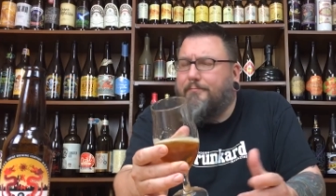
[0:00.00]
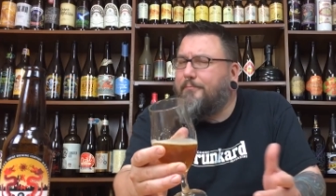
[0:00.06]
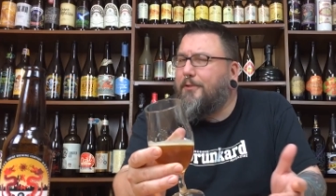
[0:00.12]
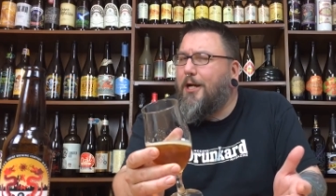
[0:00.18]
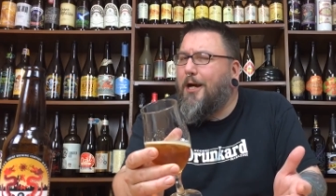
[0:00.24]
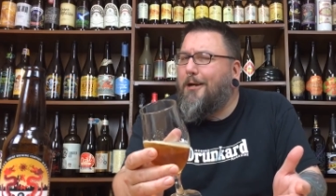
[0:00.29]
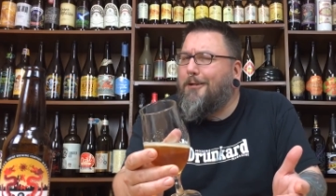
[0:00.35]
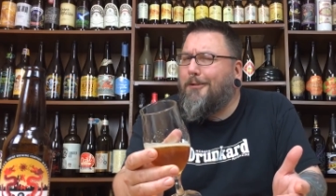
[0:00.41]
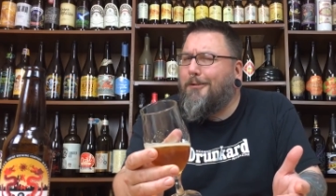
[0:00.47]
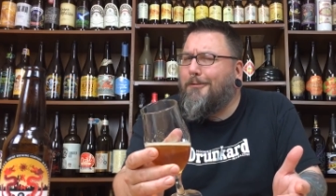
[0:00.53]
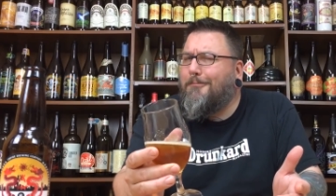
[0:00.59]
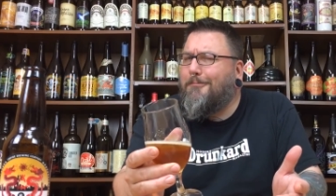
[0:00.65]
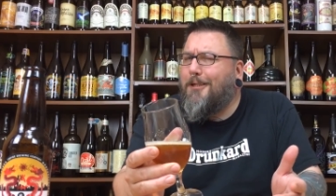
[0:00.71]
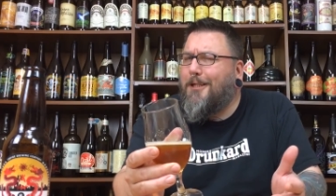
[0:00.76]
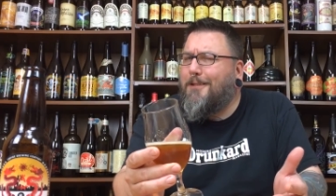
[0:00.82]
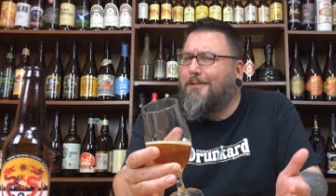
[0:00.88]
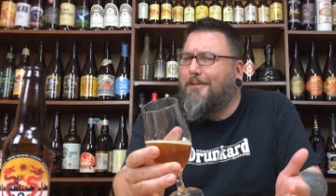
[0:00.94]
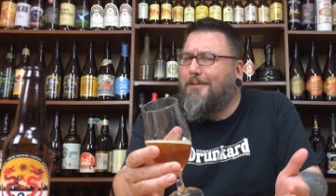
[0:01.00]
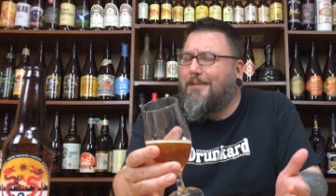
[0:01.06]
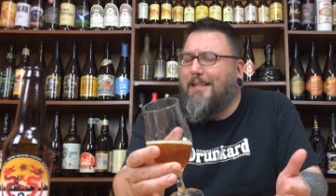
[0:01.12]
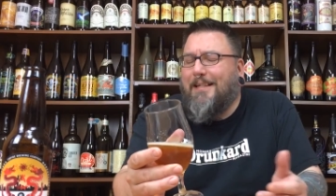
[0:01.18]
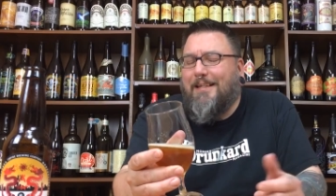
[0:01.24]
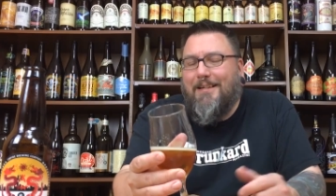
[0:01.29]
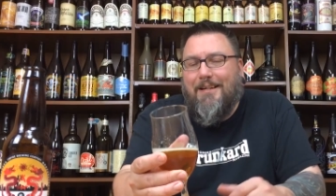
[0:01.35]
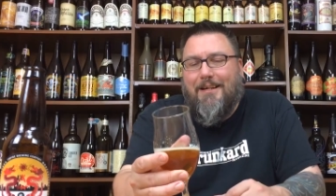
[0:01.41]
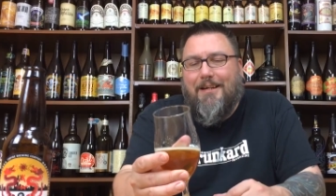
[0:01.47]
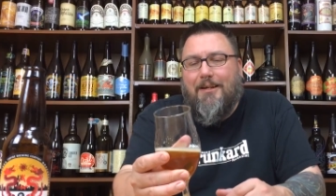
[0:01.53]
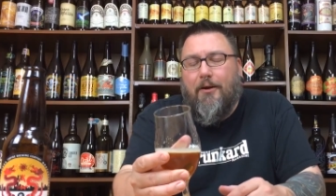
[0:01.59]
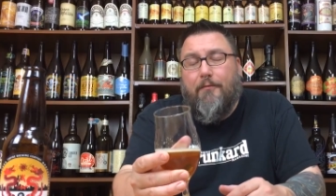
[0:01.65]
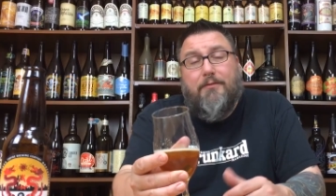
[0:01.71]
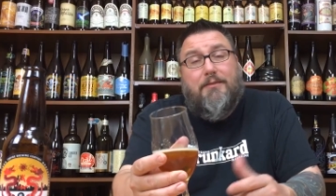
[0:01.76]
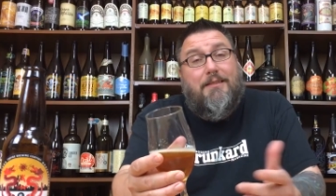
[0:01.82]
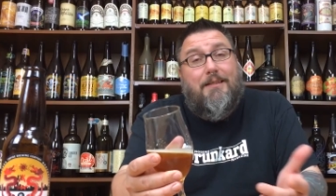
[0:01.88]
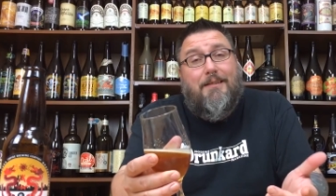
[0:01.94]
lager, I guess you'd say. And
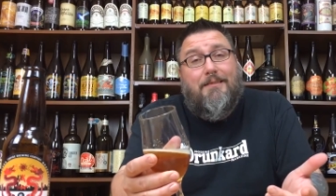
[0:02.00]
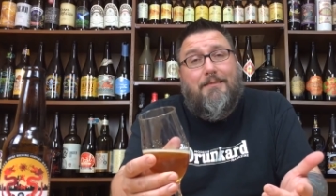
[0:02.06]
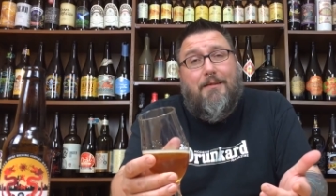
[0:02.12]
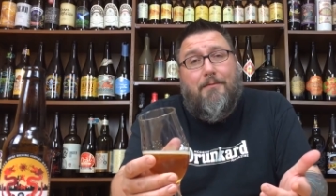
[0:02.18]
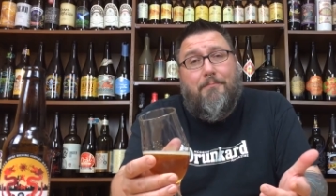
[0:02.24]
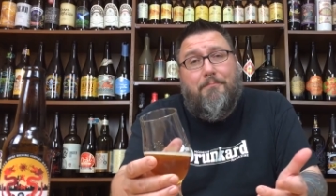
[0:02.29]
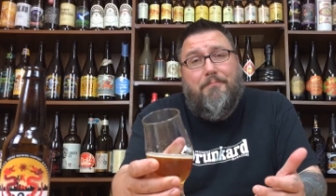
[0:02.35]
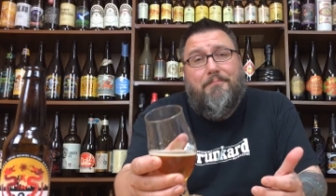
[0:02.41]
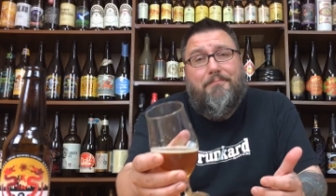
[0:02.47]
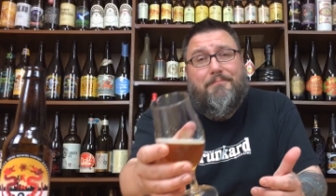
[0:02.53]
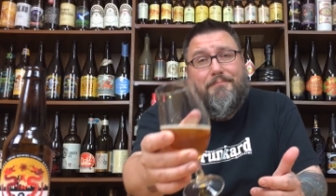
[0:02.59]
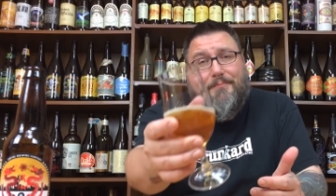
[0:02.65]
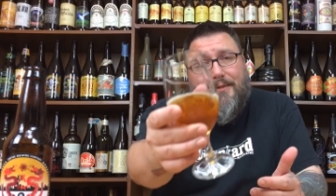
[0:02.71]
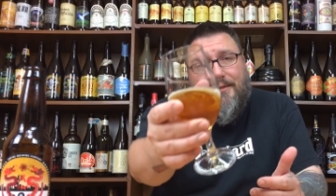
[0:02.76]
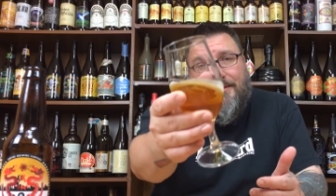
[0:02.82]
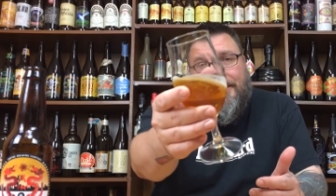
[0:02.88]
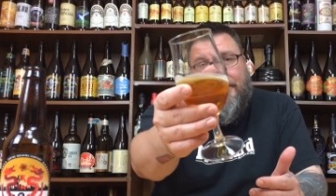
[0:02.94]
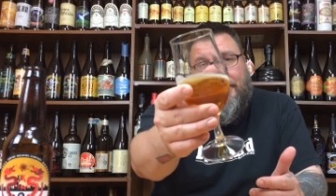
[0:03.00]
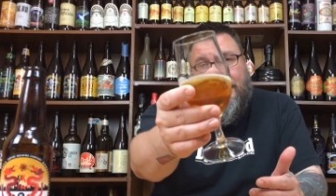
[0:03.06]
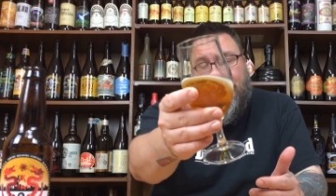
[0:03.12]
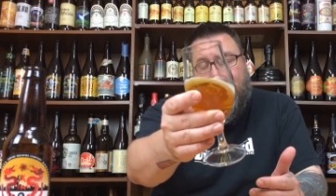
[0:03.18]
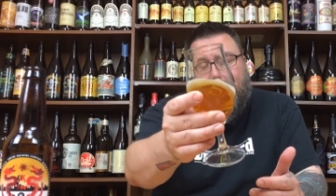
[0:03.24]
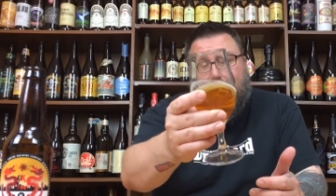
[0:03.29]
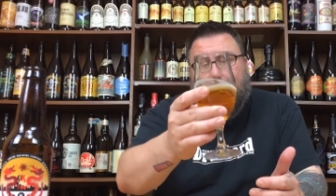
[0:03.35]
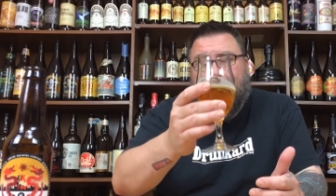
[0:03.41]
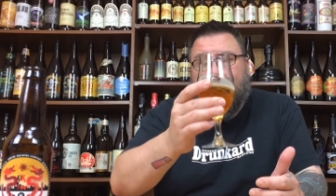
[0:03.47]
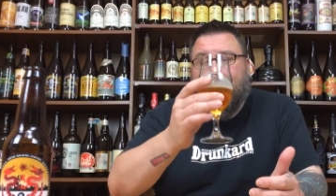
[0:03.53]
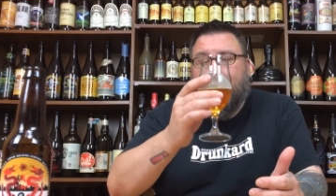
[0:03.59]
hope to see you next time. Cheers.